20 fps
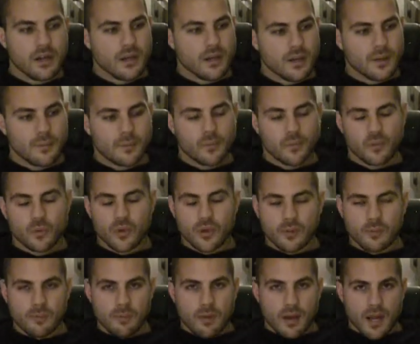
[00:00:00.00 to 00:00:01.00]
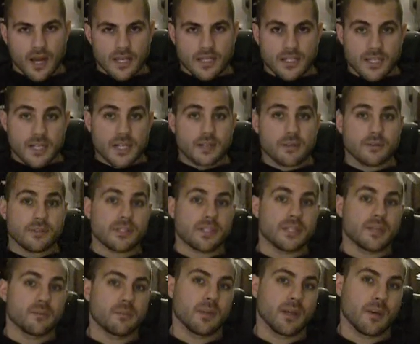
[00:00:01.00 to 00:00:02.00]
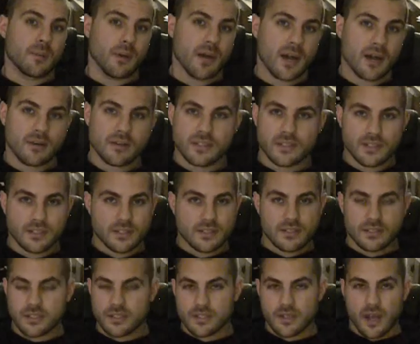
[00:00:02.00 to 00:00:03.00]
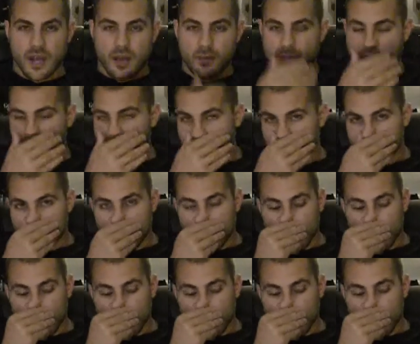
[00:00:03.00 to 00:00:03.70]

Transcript: Um, what my channel is going to be about is just hobbies,